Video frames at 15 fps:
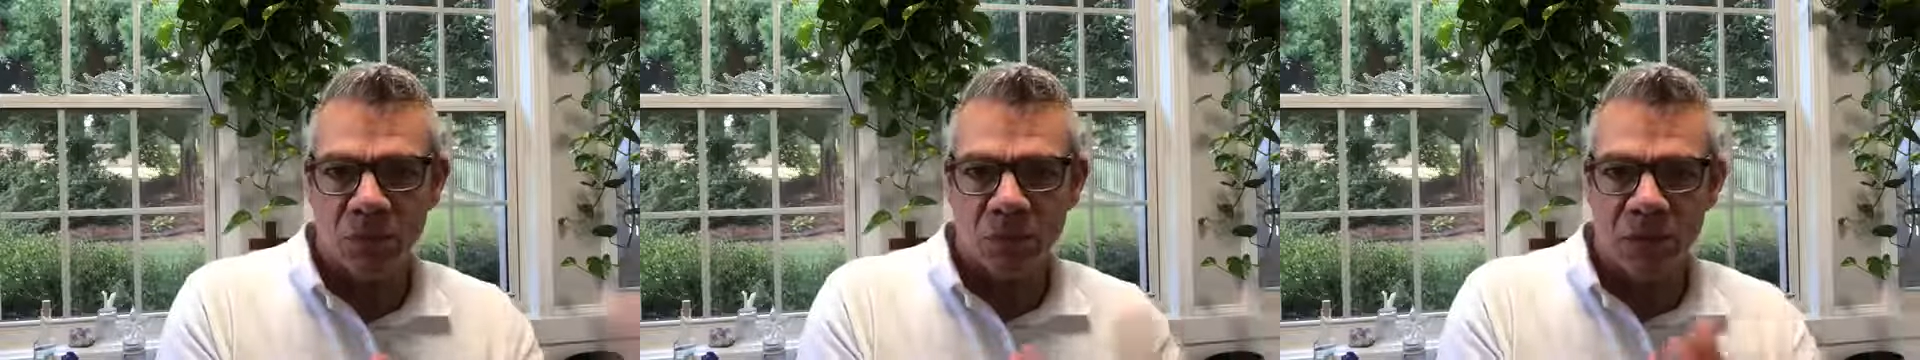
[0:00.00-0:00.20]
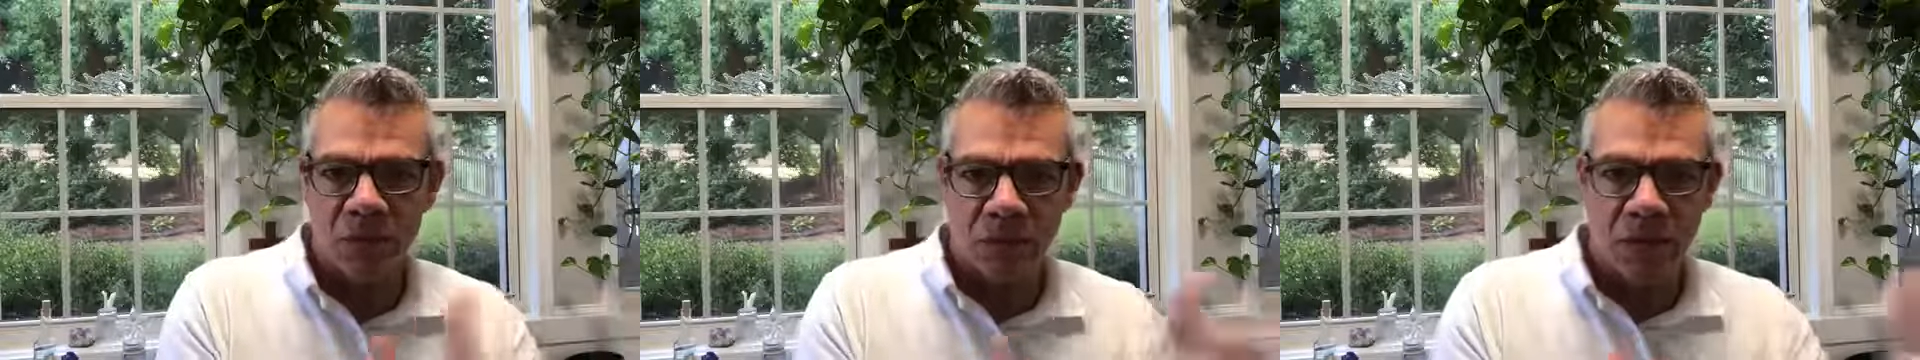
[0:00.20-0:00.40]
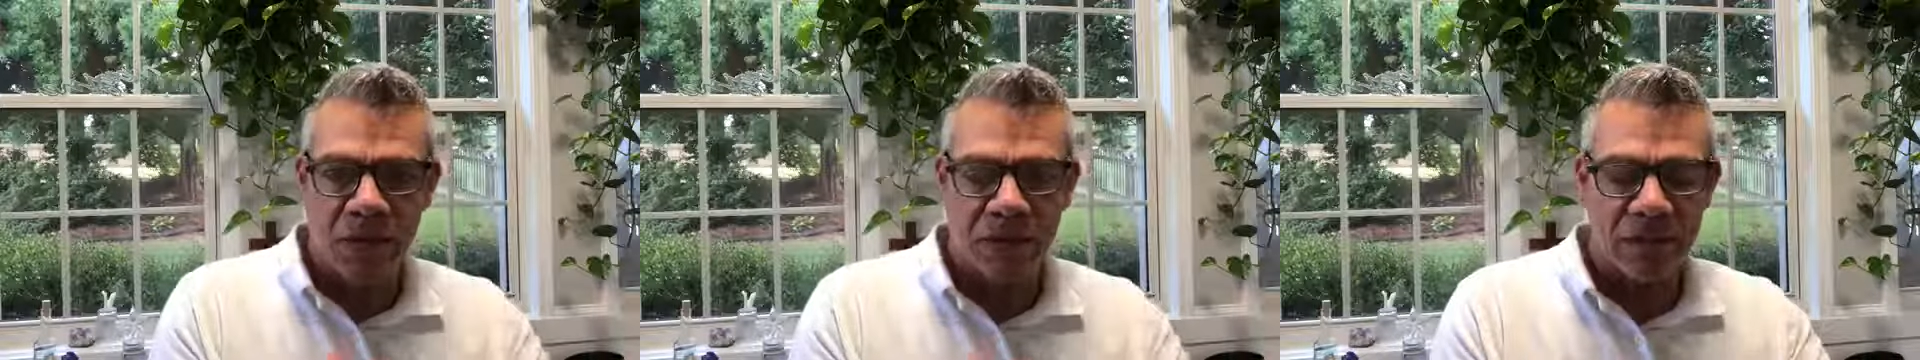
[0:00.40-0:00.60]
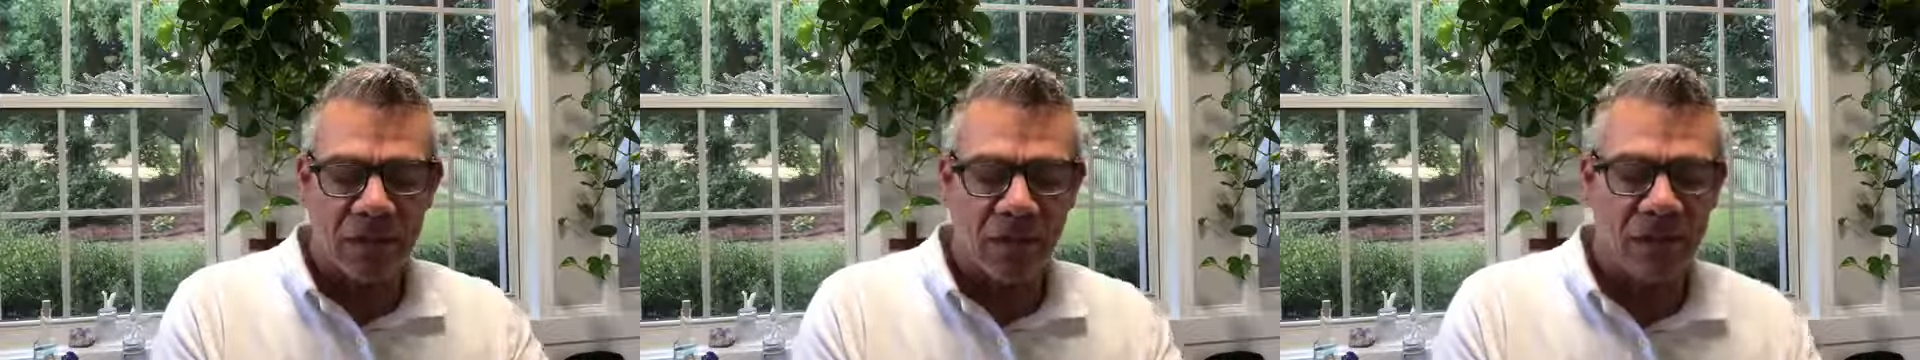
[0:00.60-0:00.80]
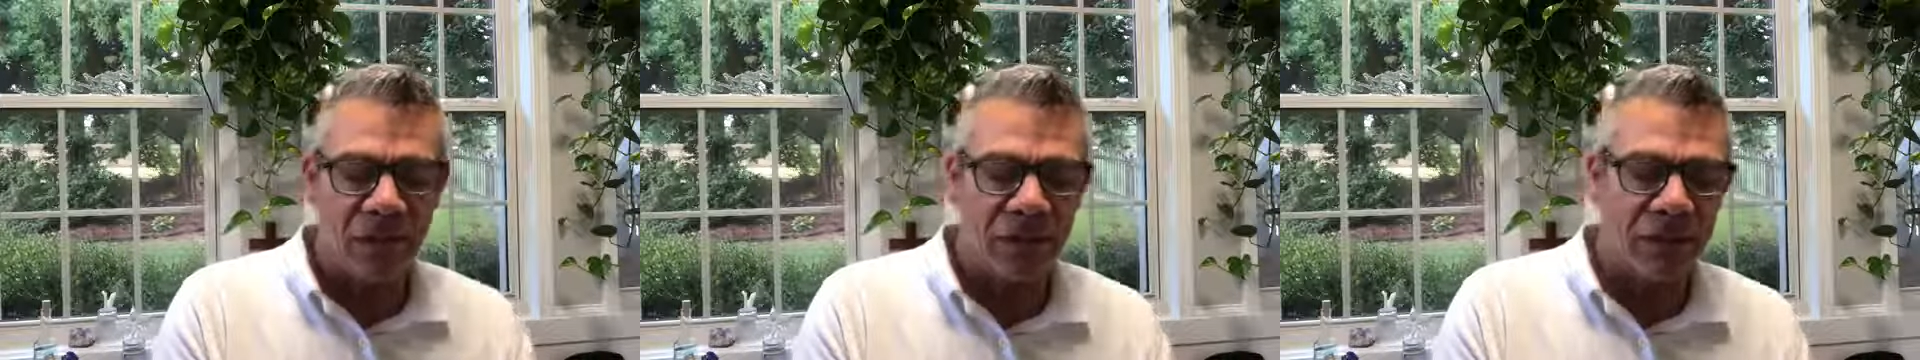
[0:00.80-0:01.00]

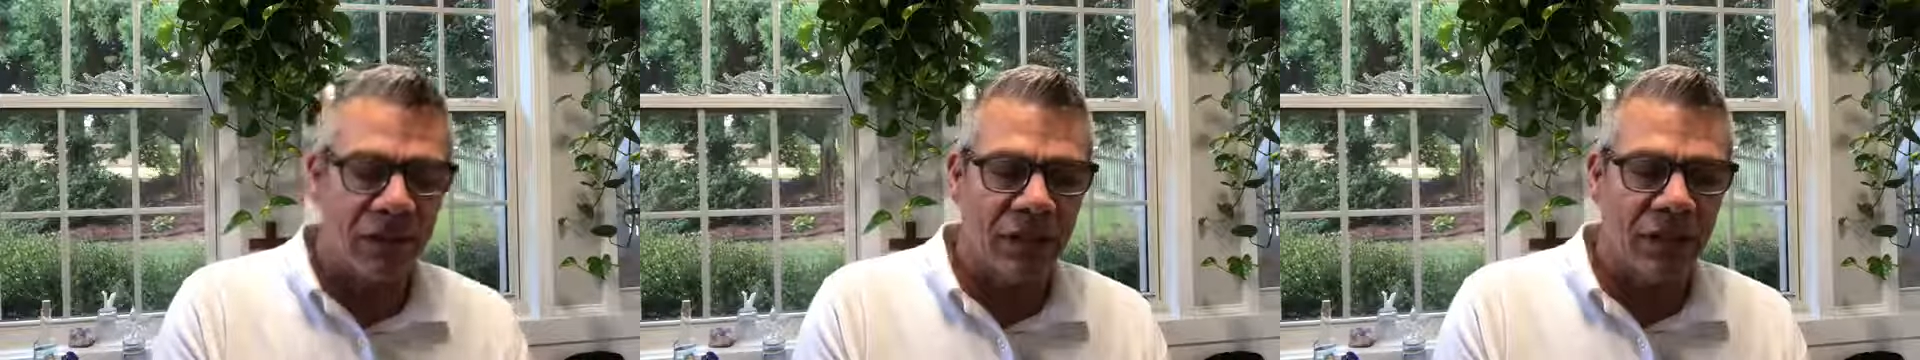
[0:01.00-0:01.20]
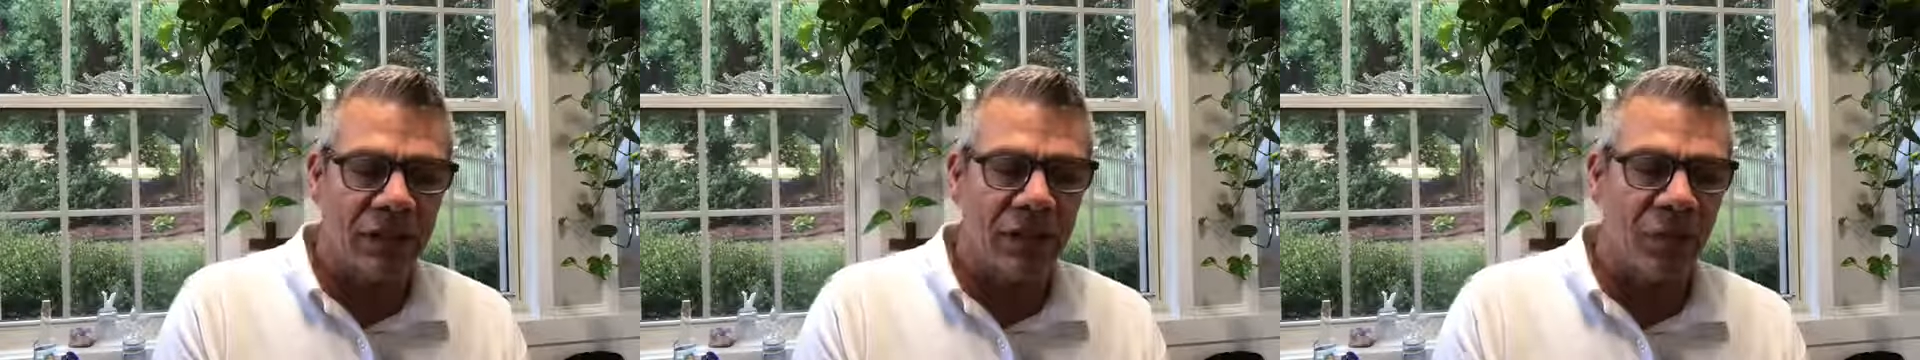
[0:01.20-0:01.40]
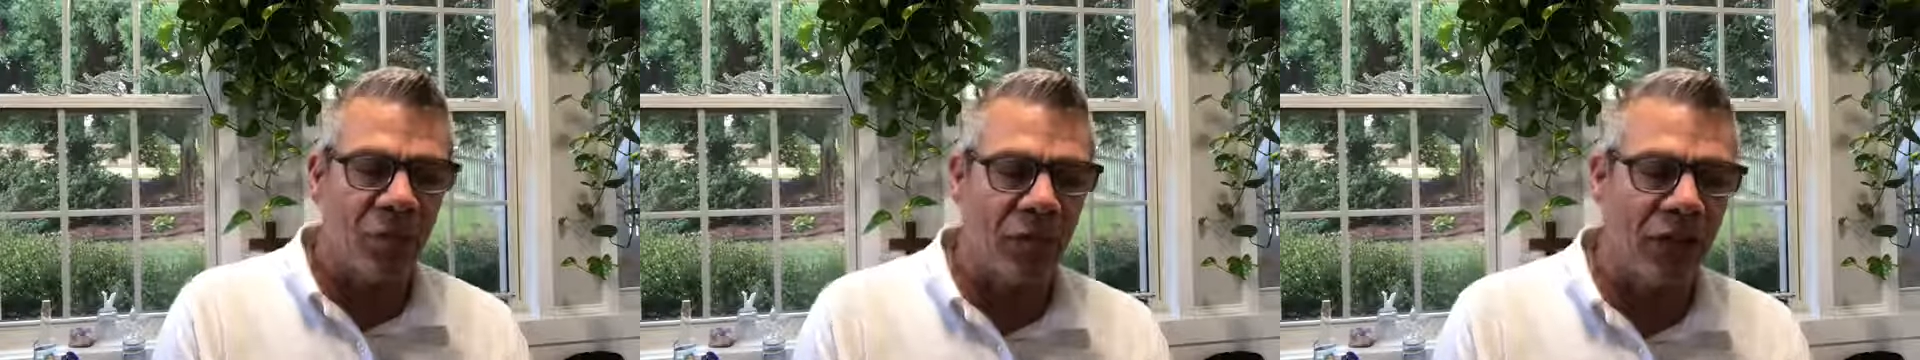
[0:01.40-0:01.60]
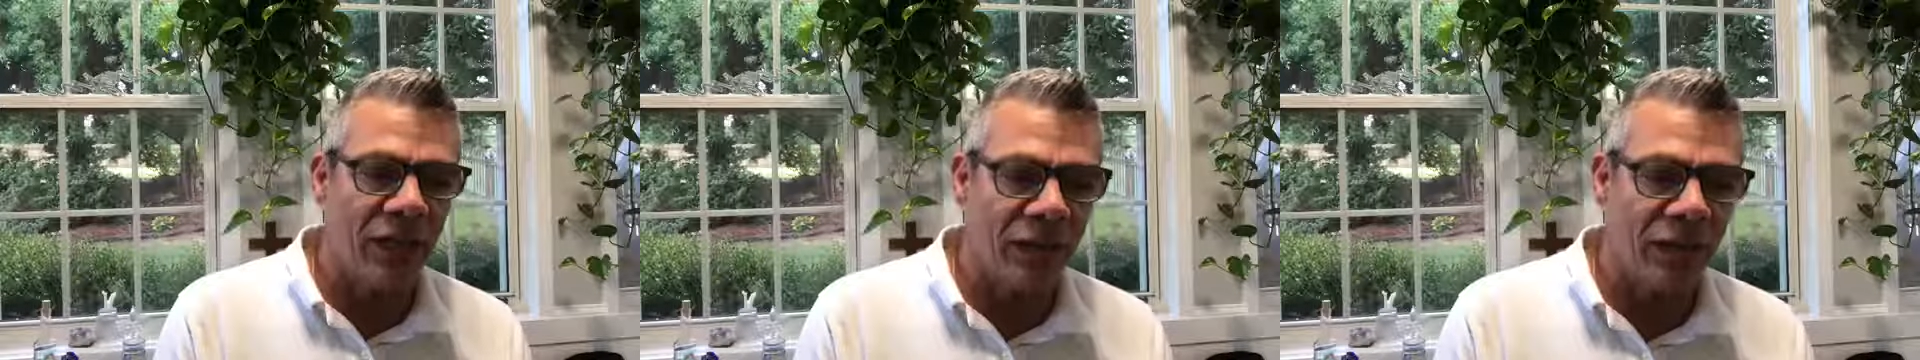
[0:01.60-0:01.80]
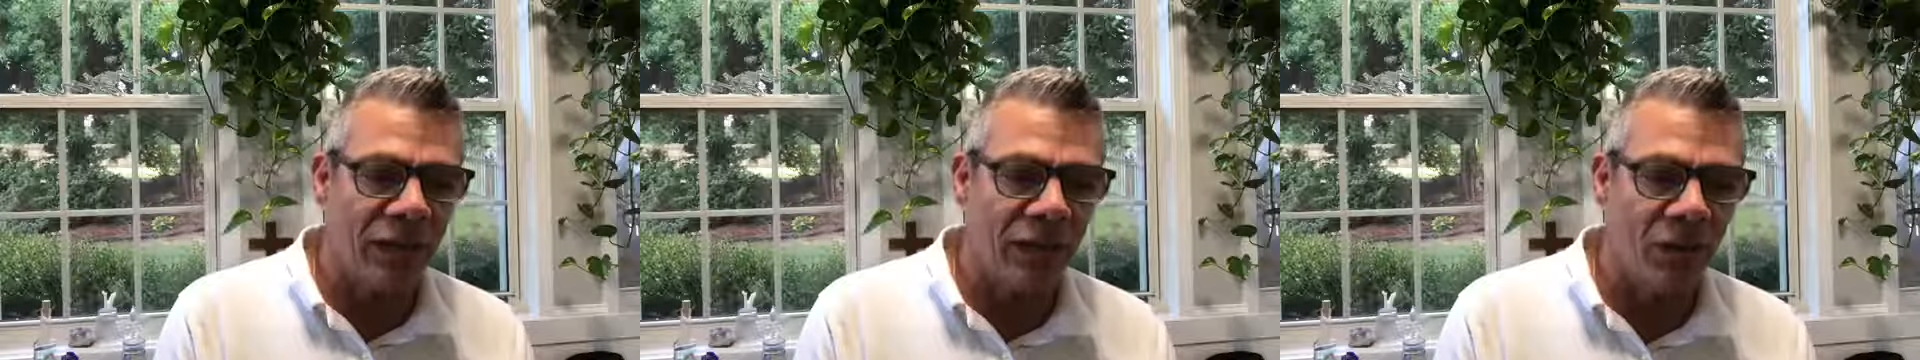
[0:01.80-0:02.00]
Responsibility, as I break
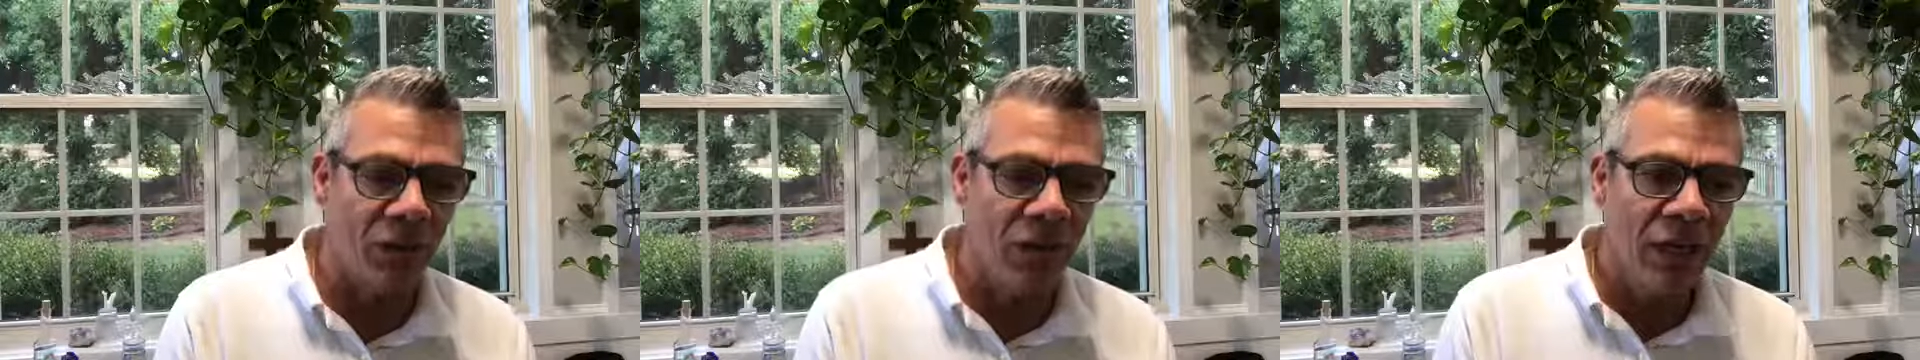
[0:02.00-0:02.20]
it down.